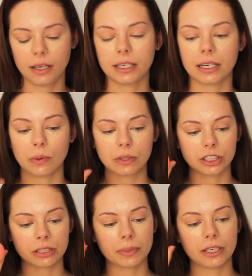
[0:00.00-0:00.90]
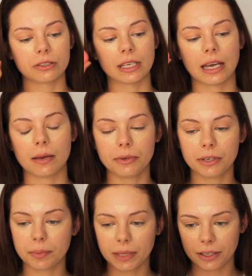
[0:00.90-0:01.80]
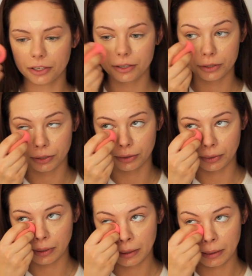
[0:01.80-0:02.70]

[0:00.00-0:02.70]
Then I will just be using a beauty blender to